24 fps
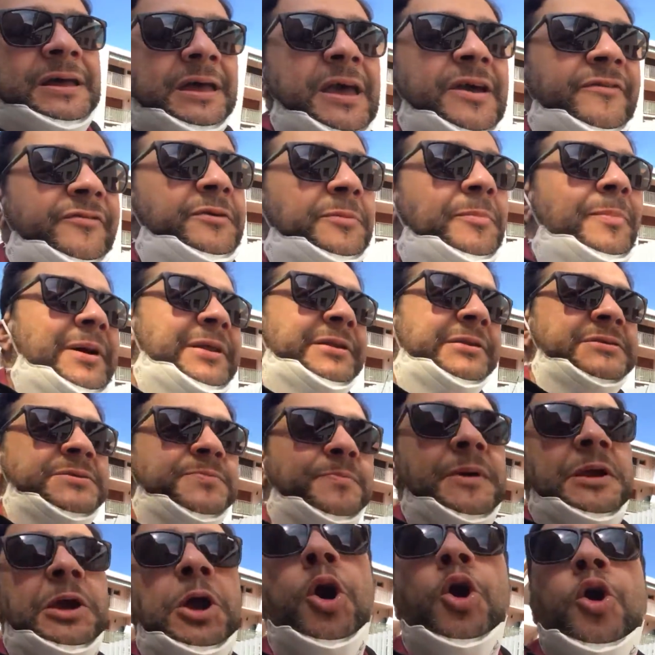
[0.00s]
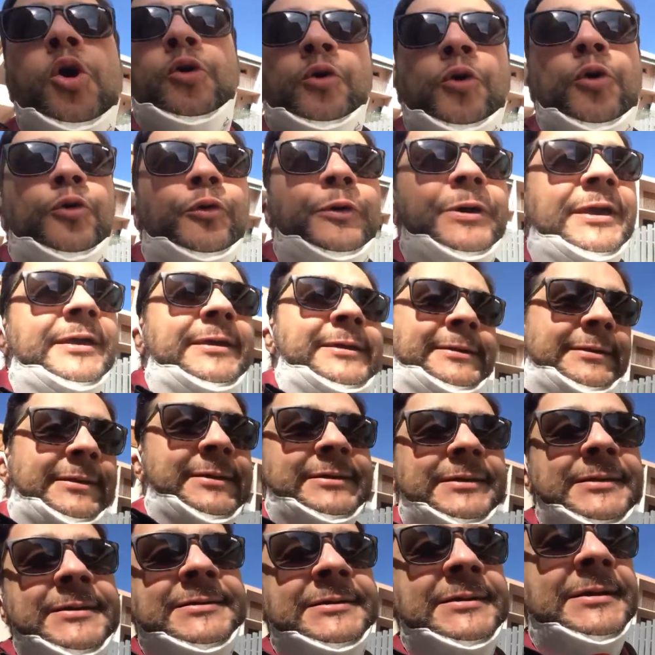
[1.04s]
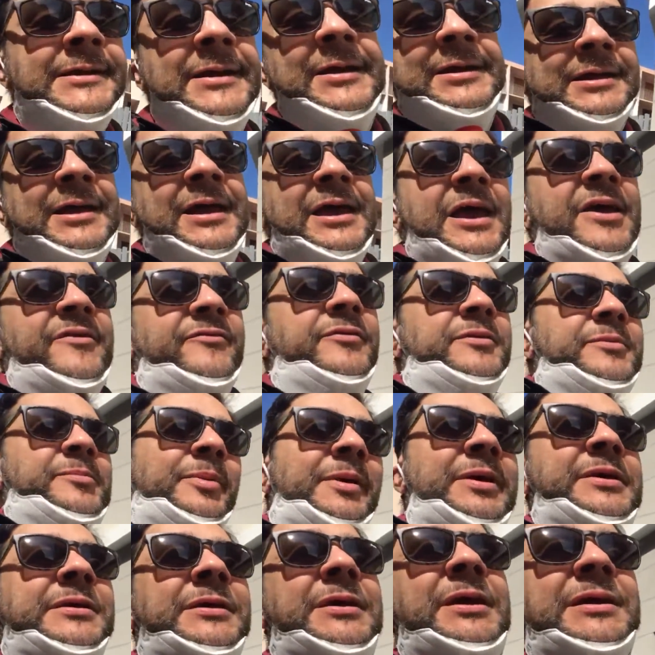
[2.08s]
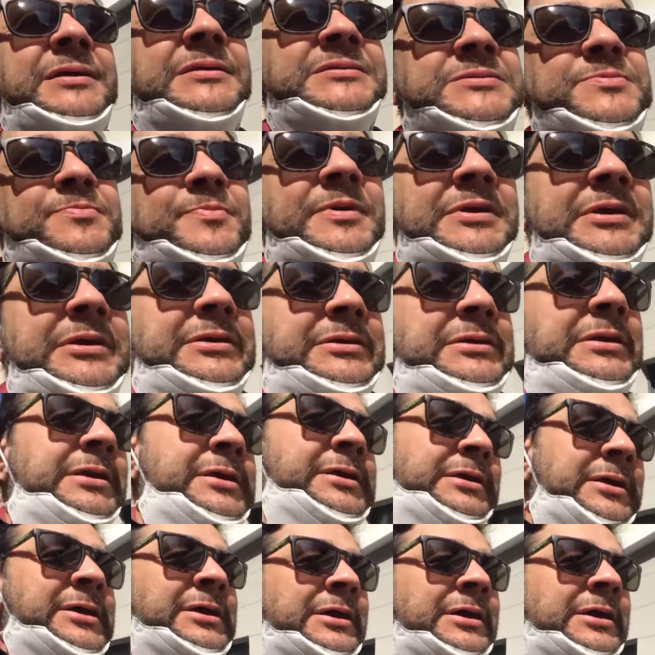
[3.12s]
Everybody's been cooking. Everybody has been,